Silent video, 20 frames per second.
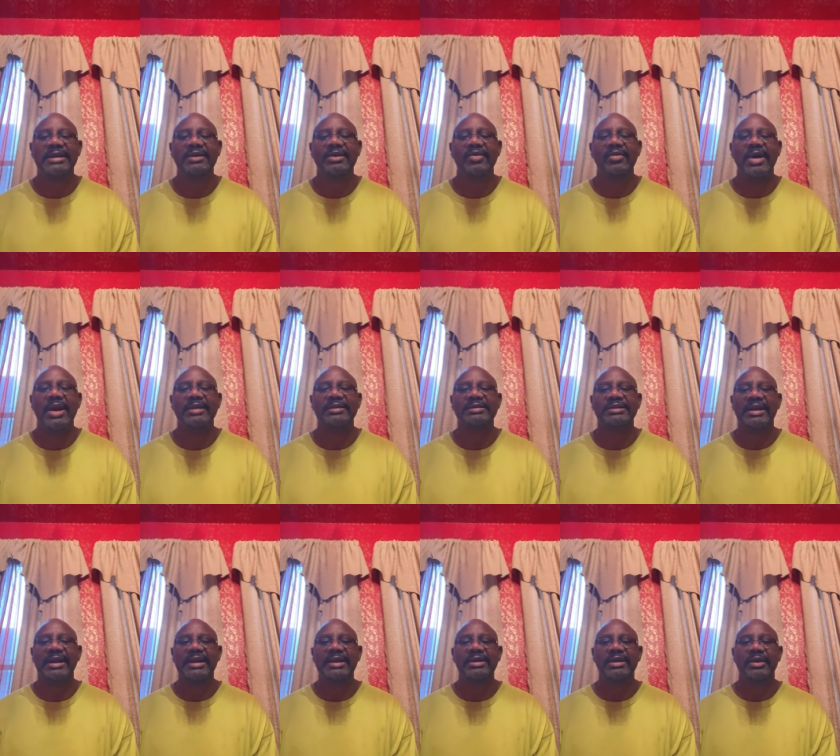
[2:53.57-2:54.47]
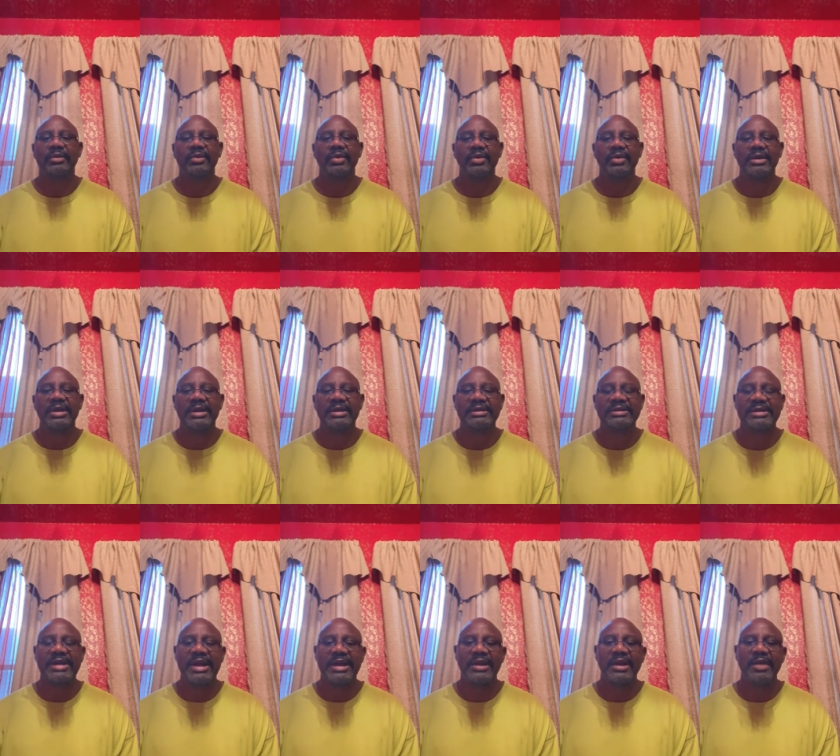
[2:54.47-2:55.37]
You don't want us to lean on our own
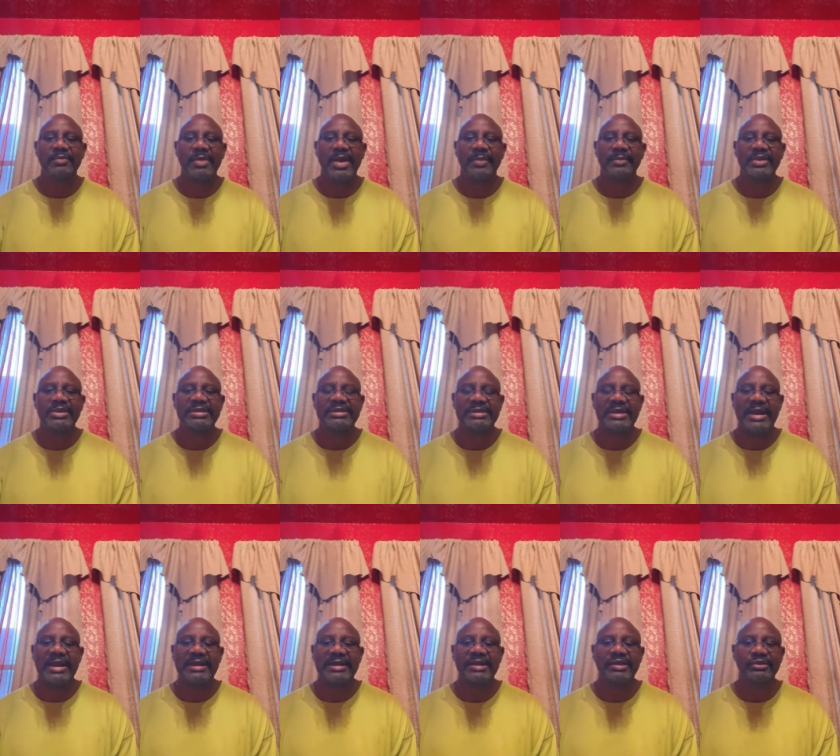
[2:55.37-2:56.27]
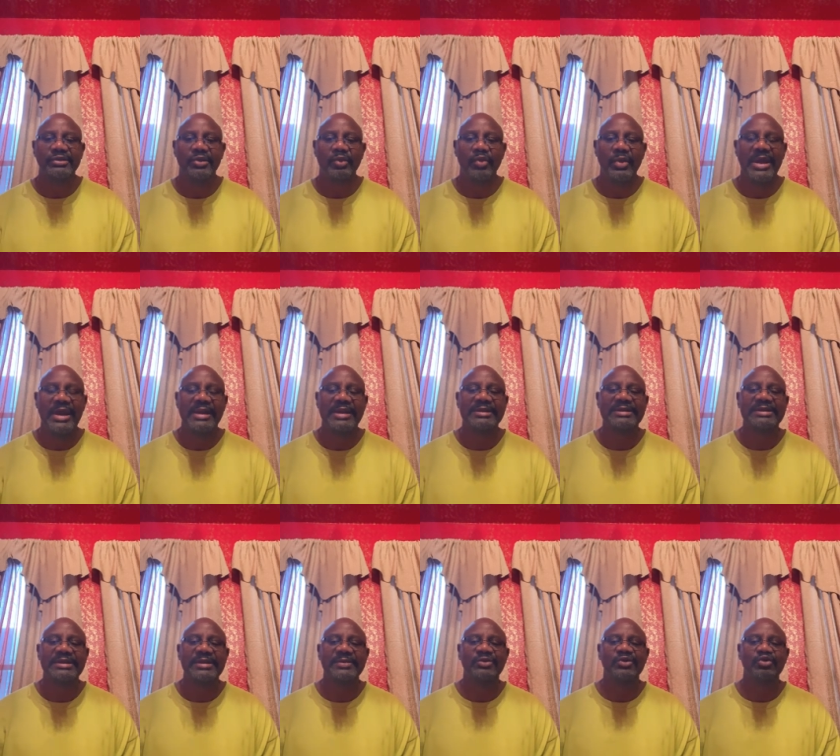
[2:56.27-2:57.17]
understanding. Can remember you saying there's a way that
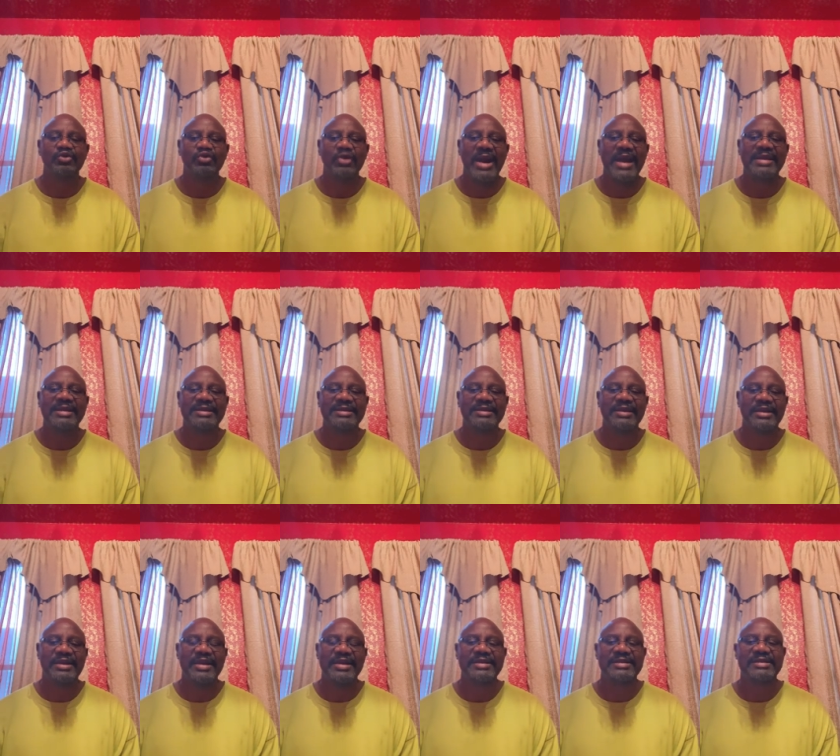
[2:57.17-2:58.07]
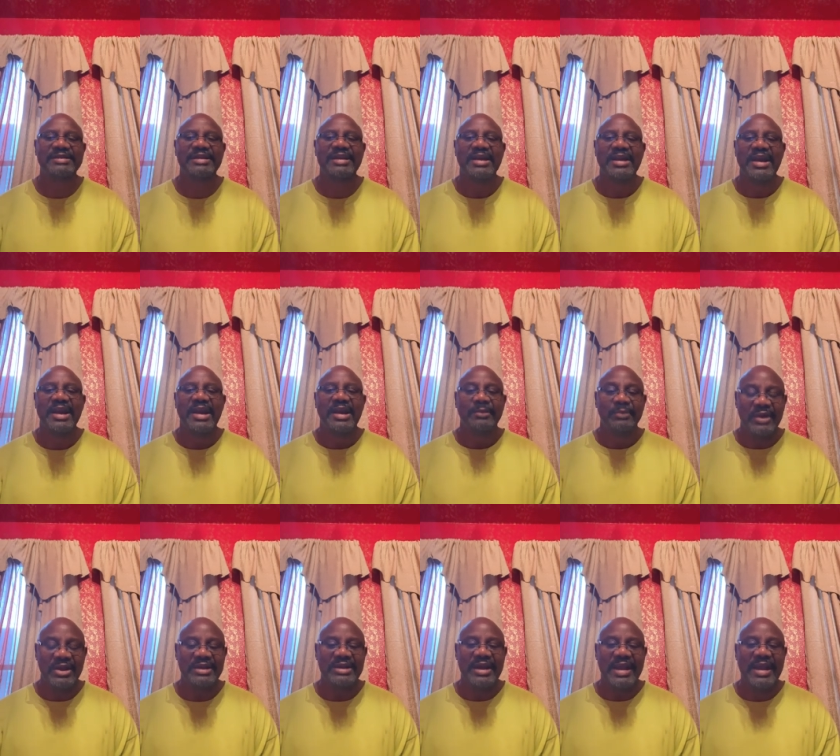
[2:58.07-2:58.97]
seems right to us,
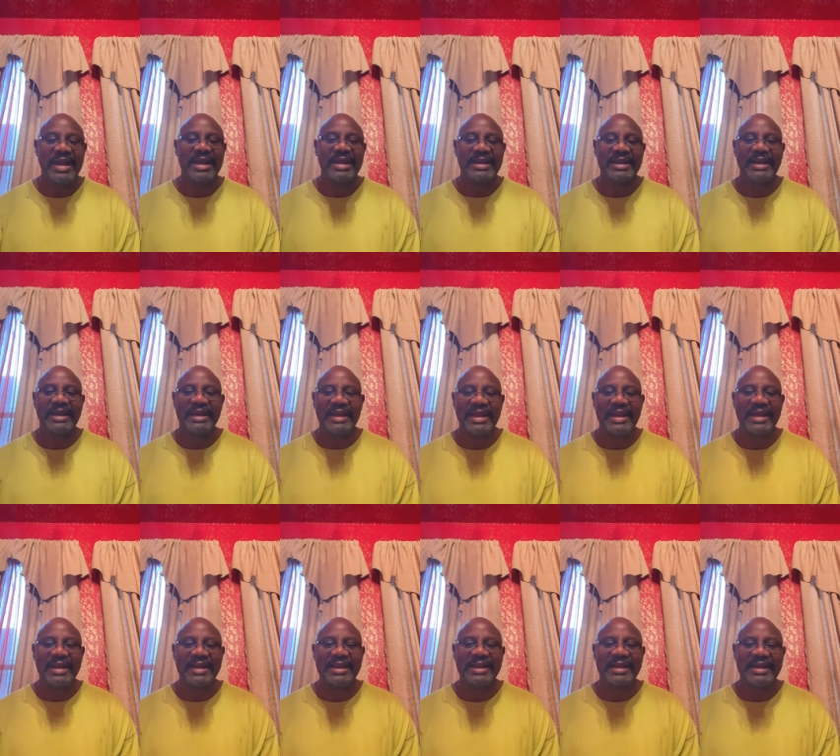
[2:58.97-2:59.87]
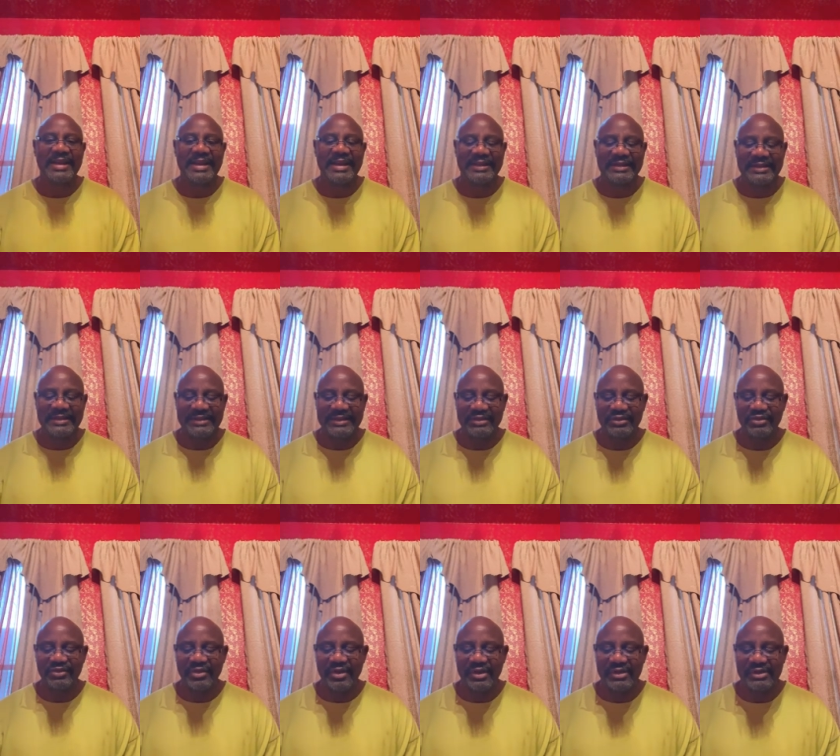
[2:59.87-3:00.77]
but in the end, they can end in death and
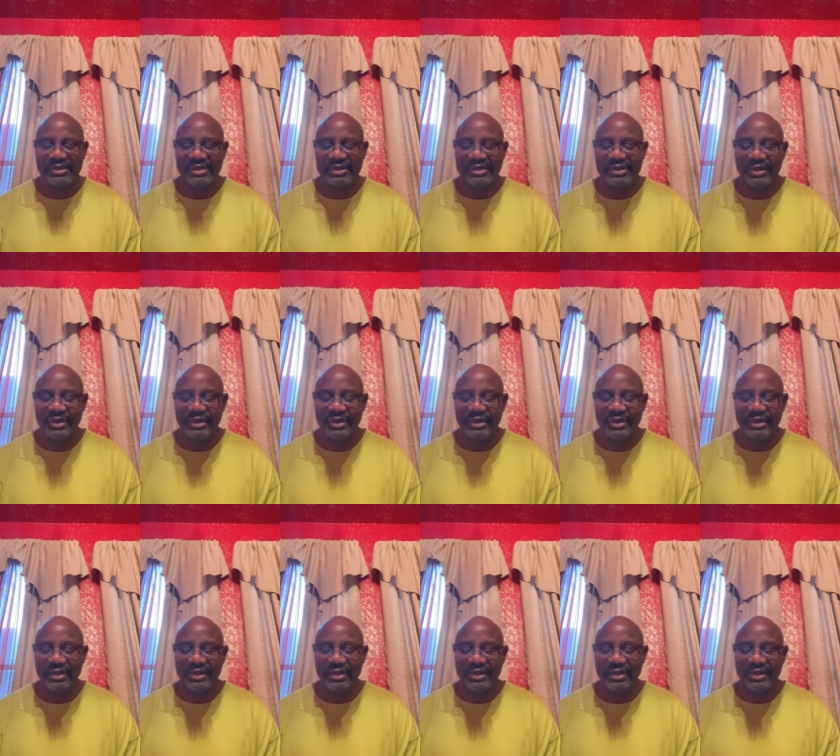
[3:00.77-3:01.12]
destruction.